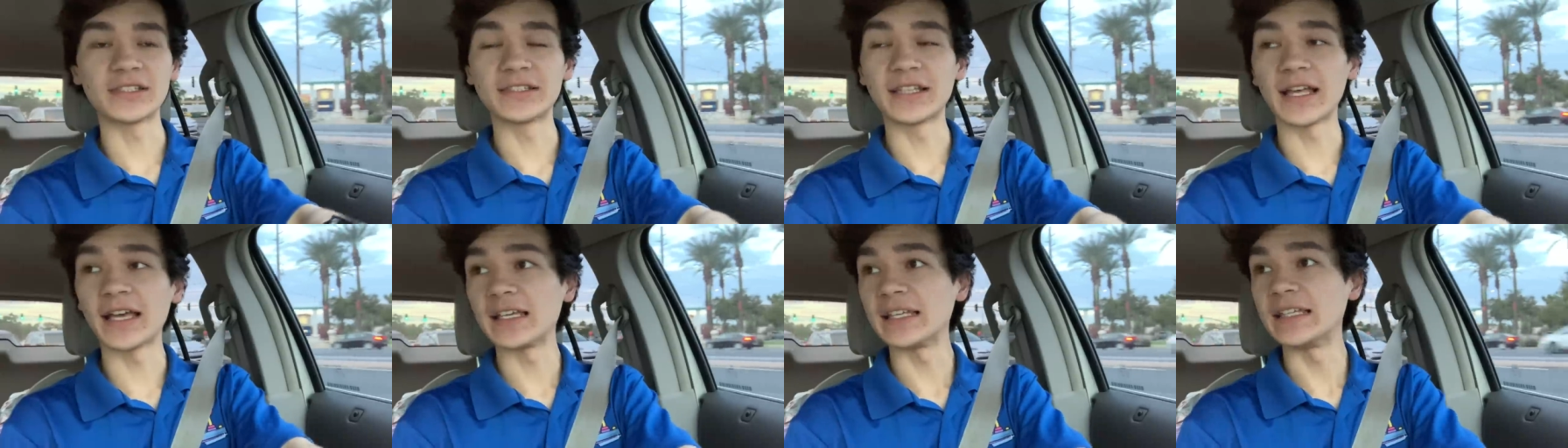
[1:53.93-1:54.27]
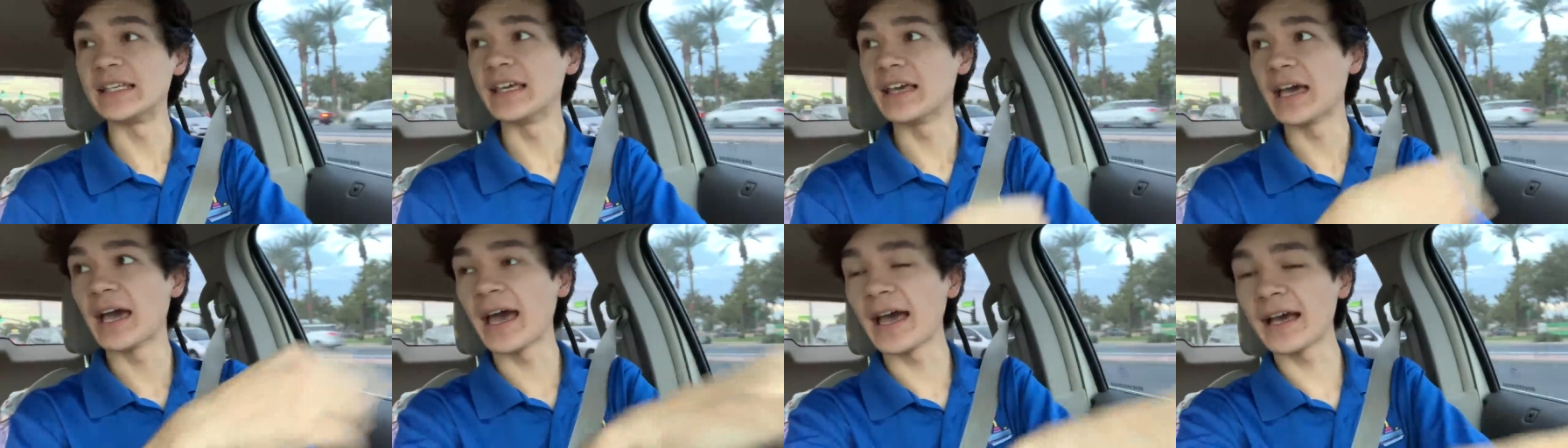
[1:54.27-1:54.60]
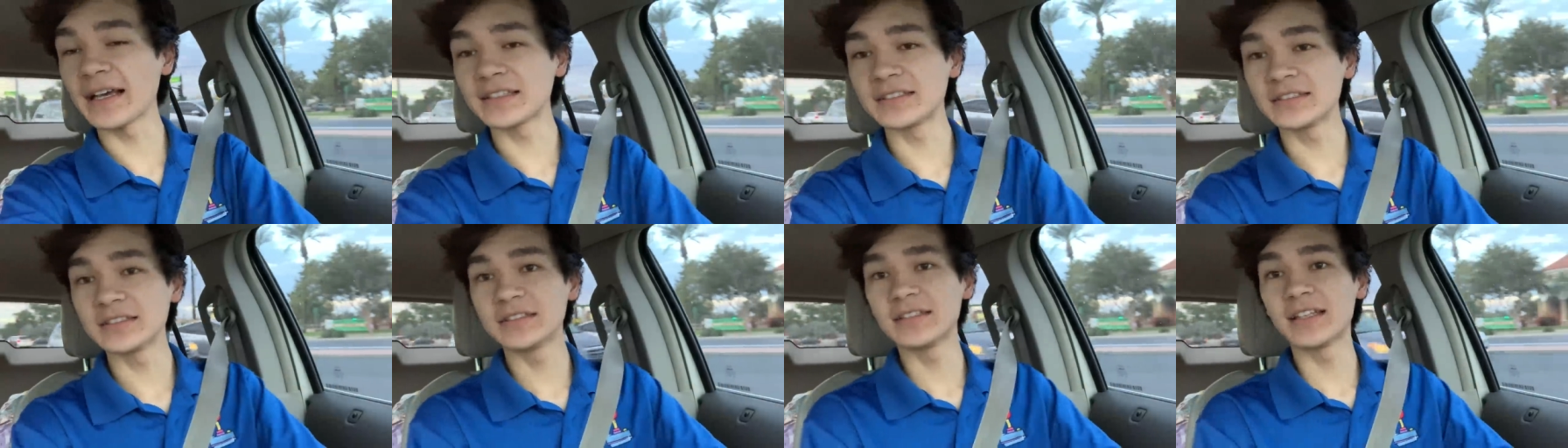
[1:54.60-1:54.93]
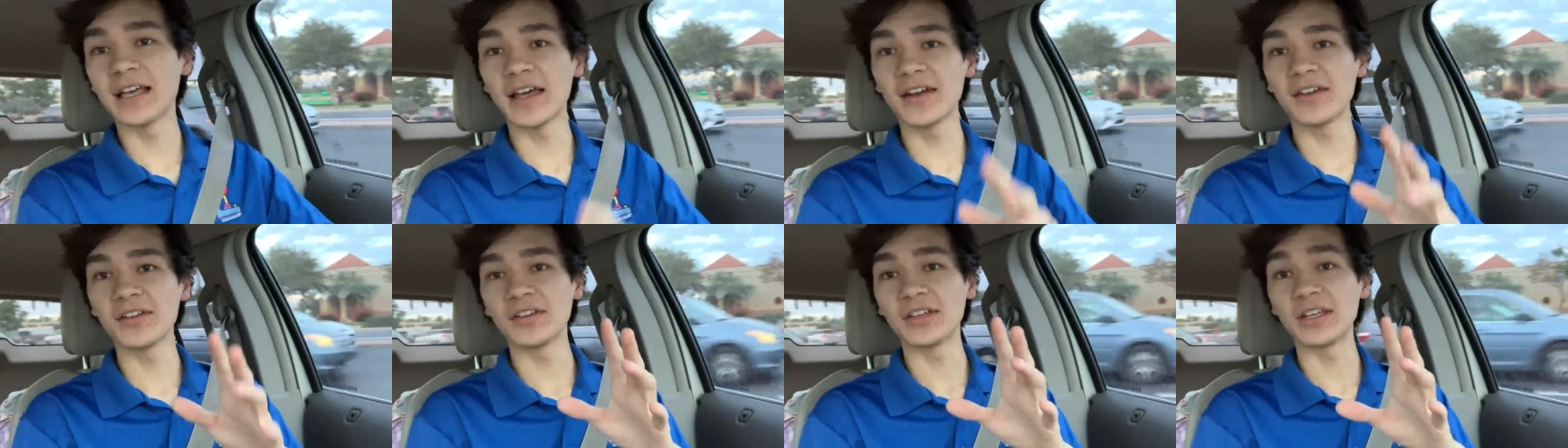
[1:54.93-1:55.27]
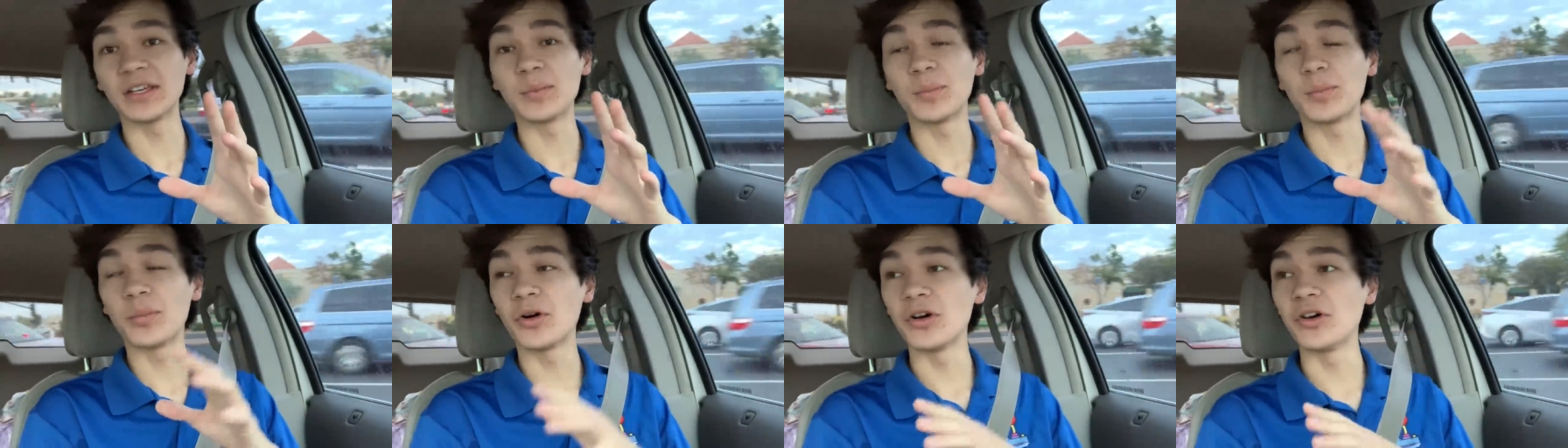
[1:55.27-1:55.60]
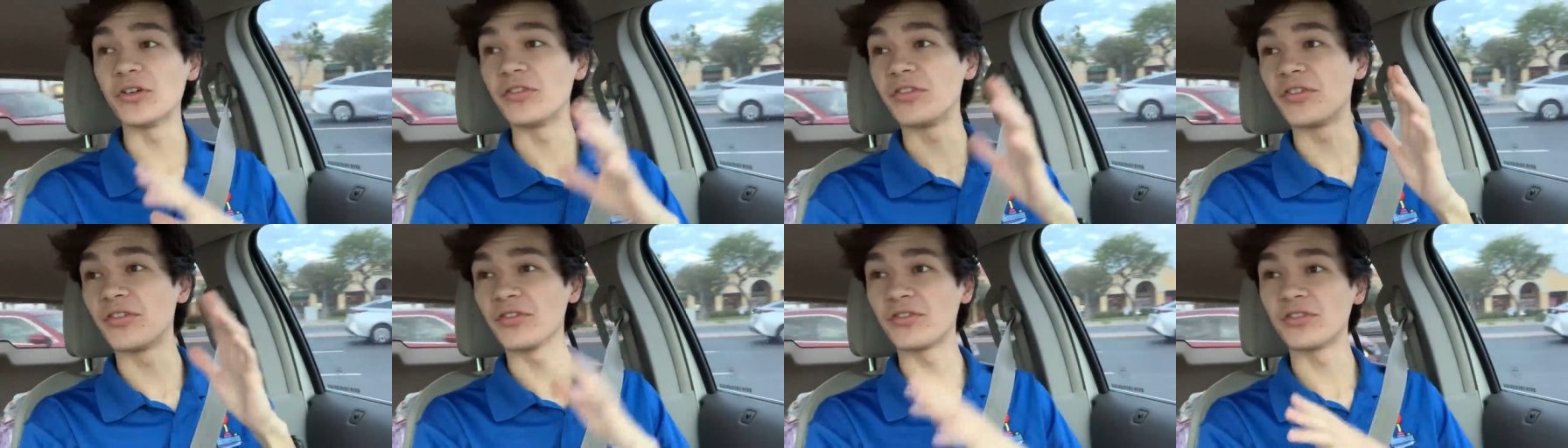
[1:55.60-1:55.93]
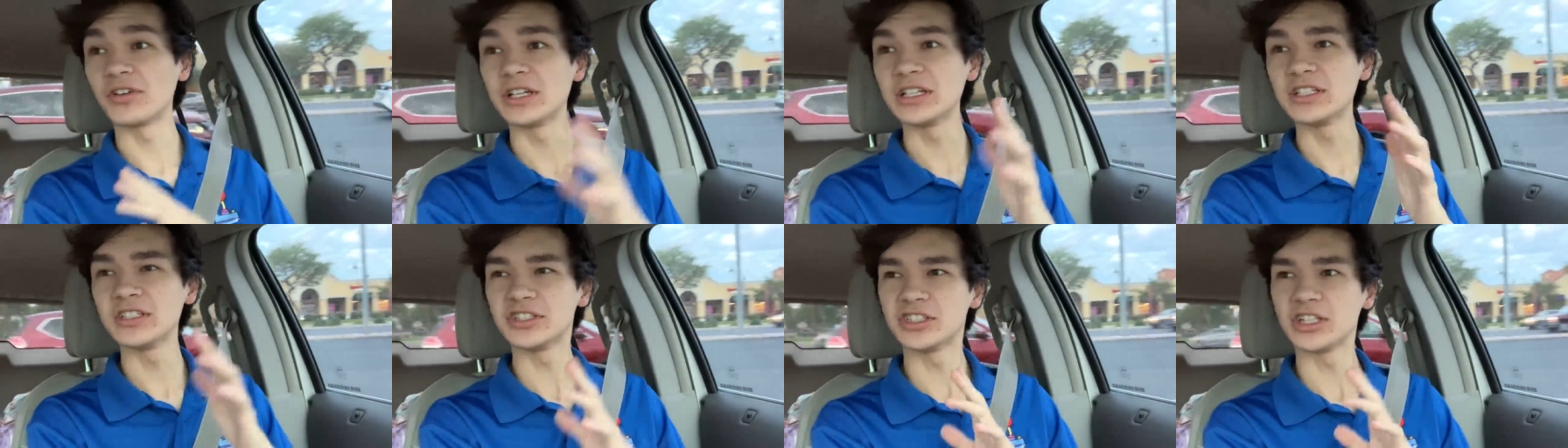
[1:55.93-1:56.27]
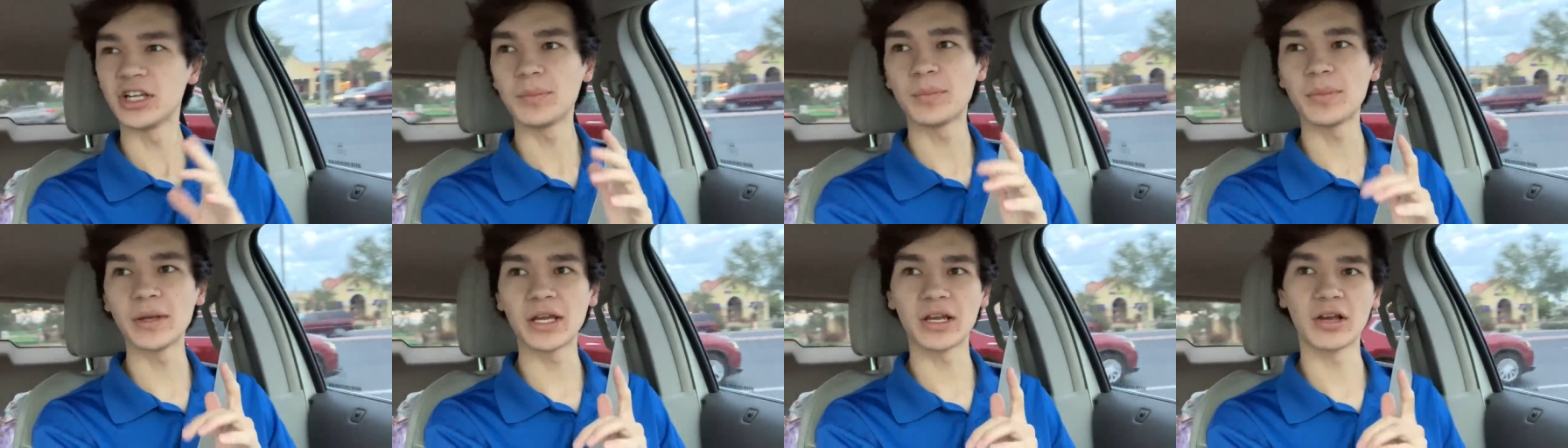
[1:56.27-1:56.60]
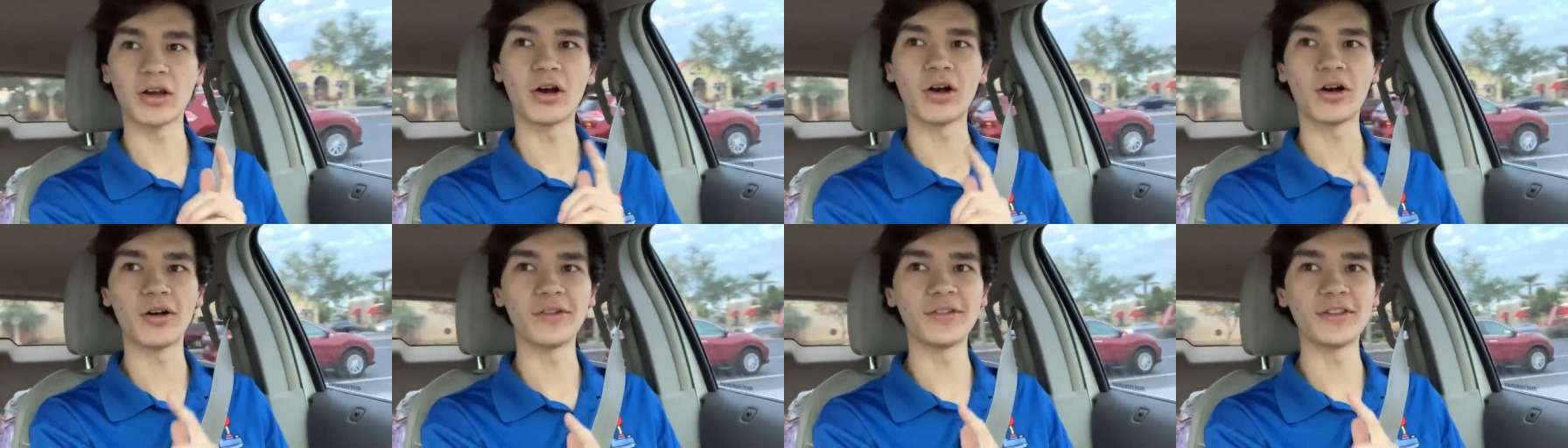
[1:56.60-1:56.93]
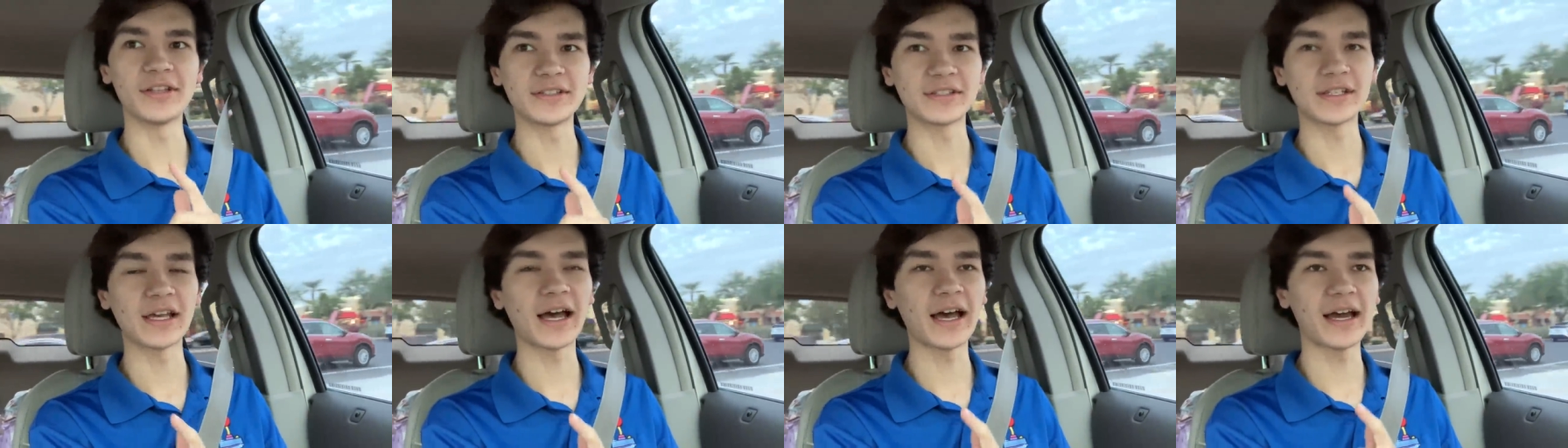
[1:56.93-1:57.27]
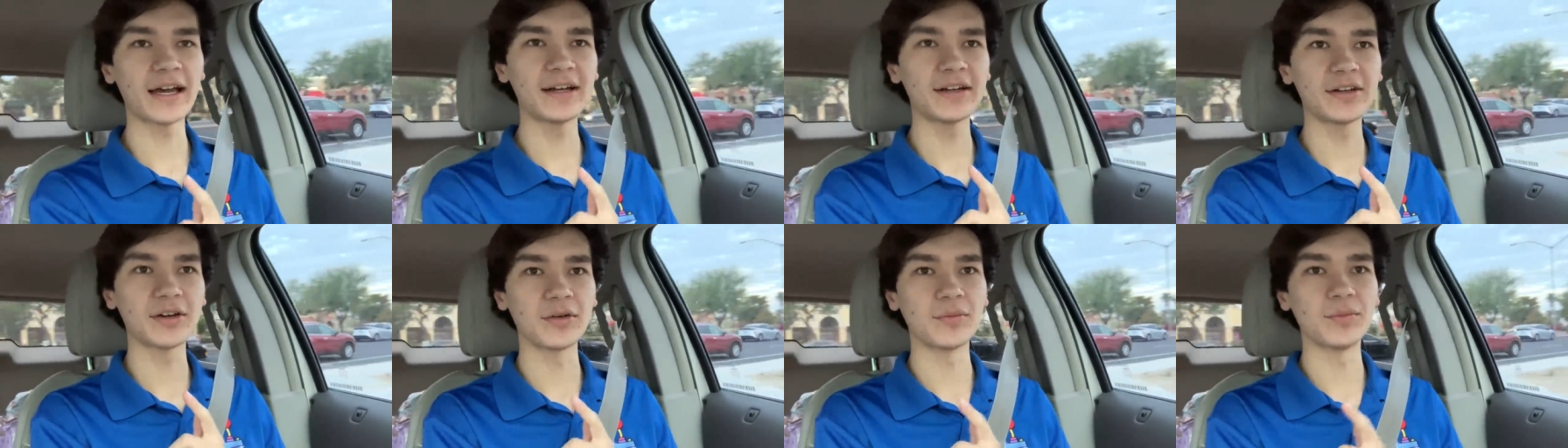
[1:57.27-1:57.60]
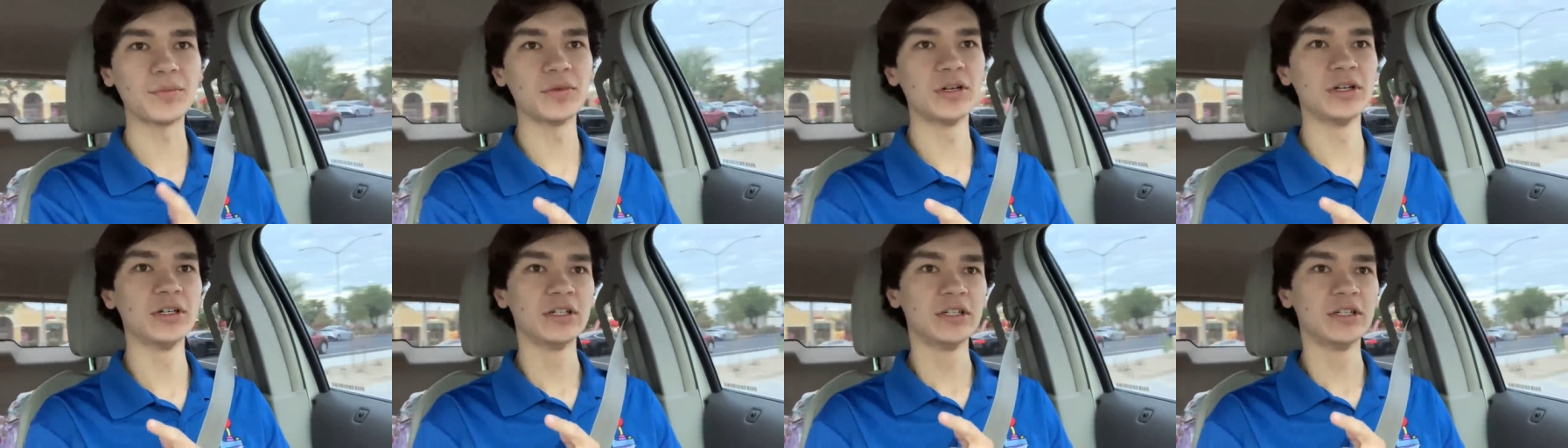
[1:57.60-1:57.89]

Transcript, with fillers: is that he accidentally put free shipping on this item.